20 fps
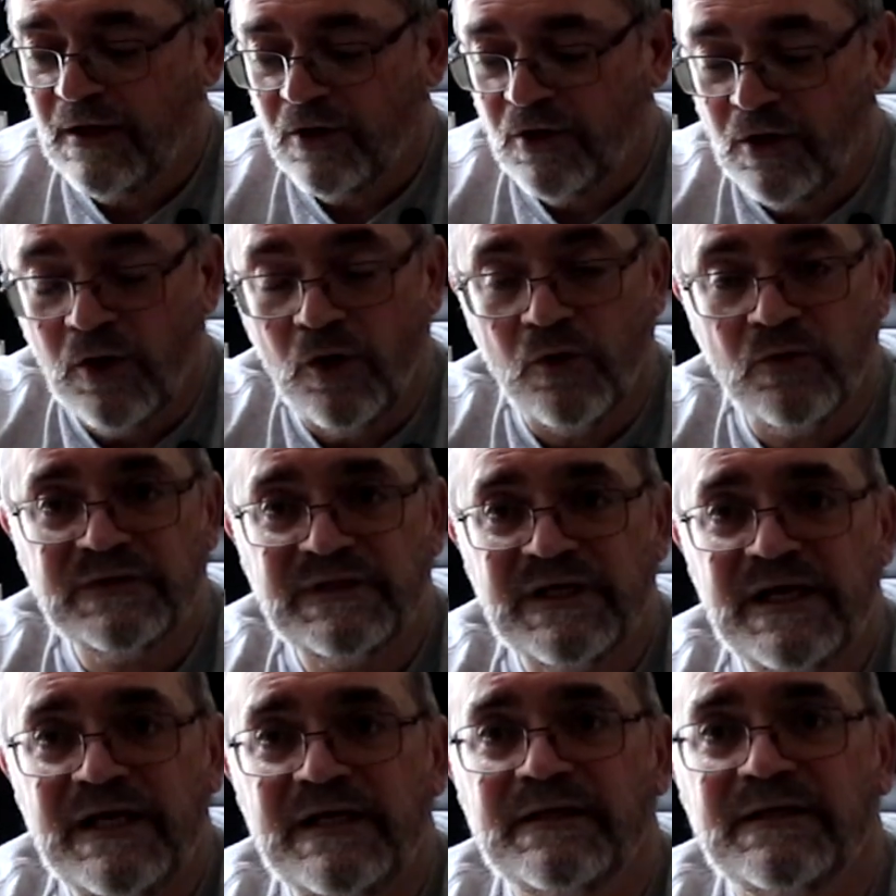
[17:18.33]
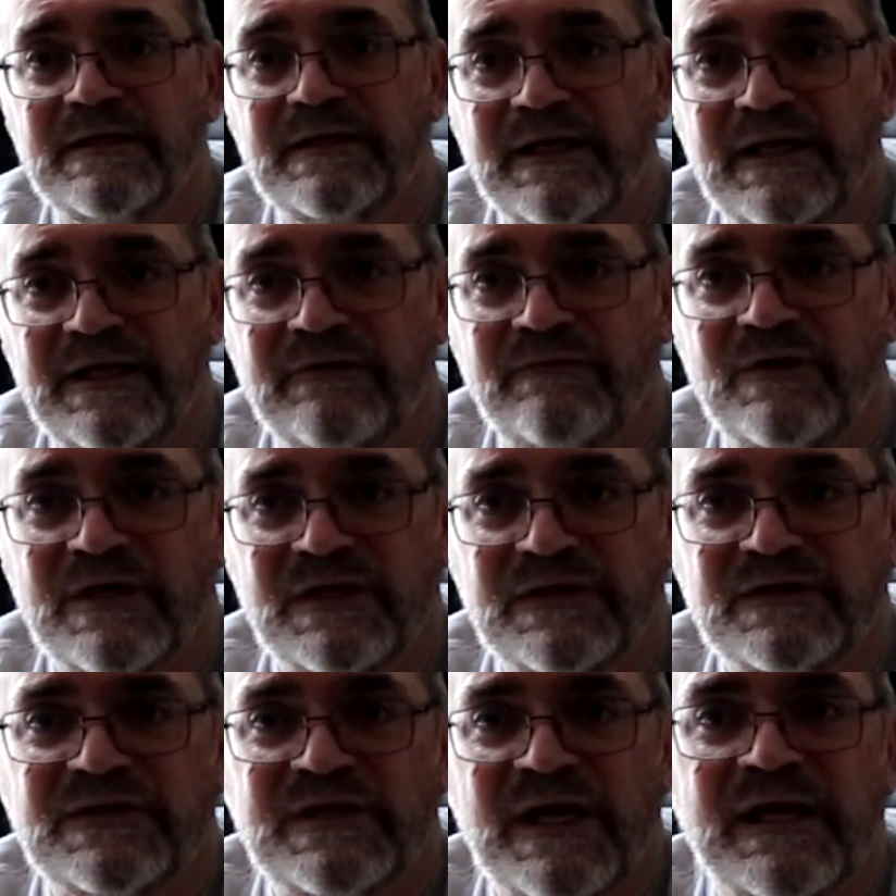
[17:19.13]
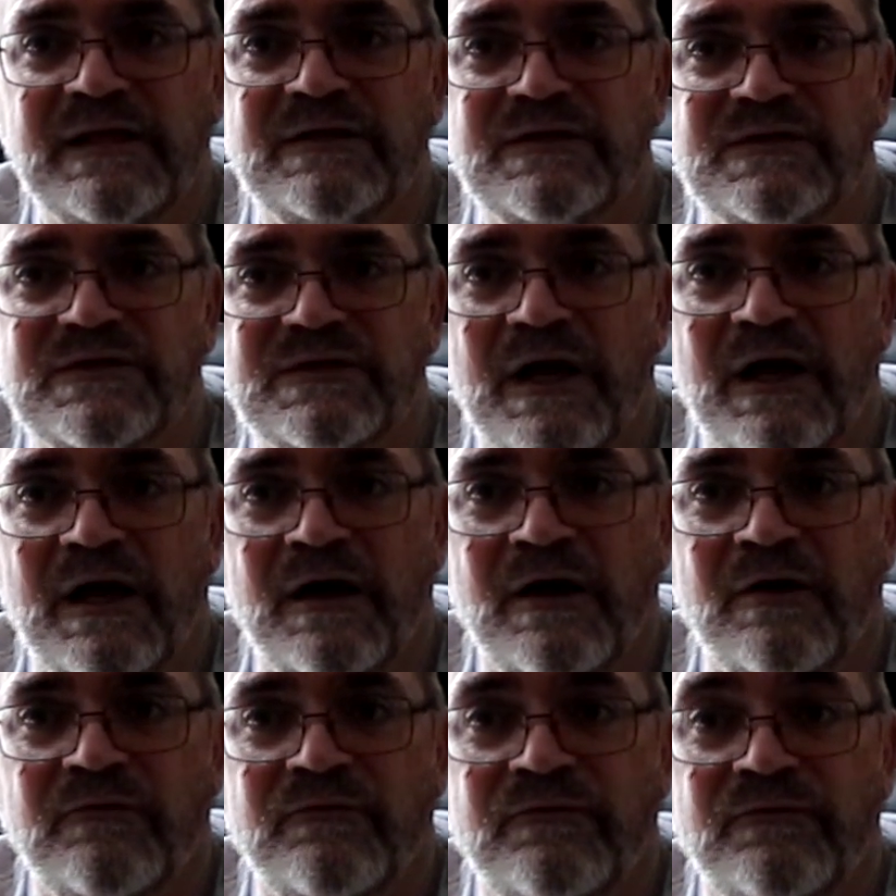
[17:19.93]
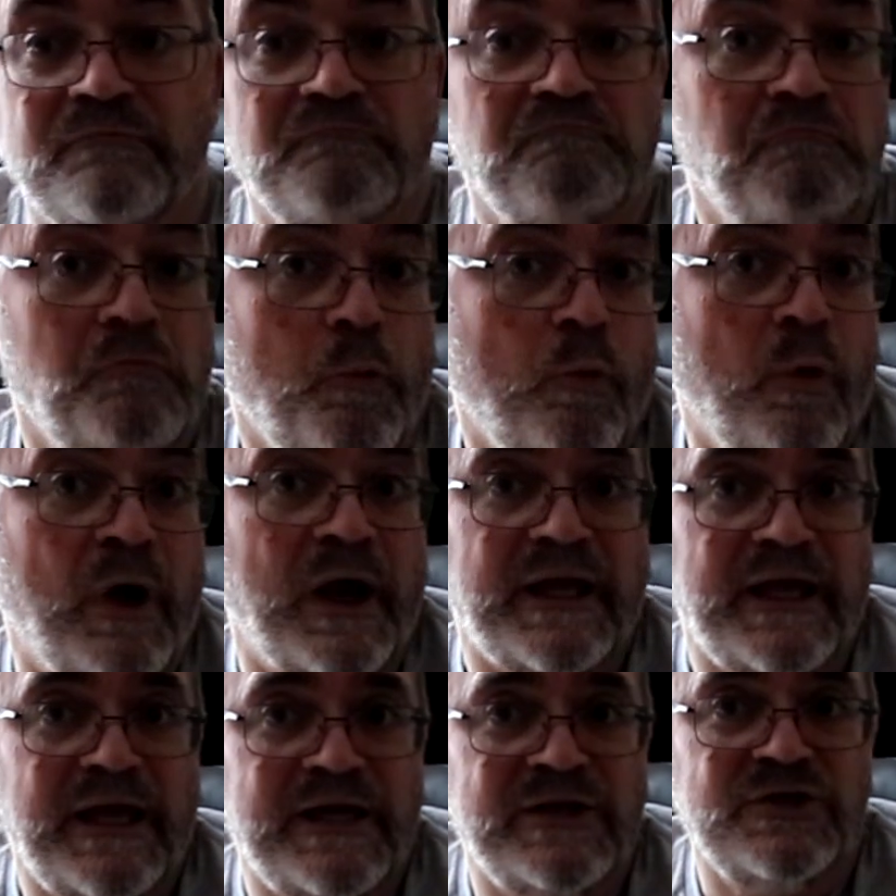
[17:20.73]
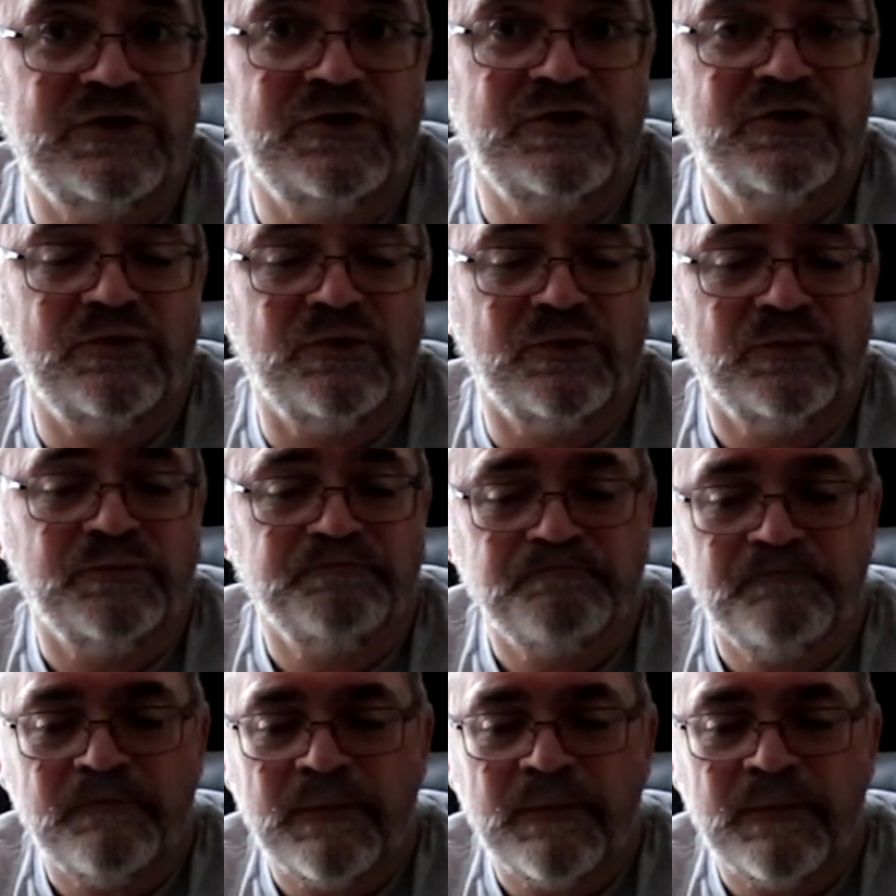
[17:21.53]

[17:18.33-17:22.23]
clothes in it to give you a sense of what can you do.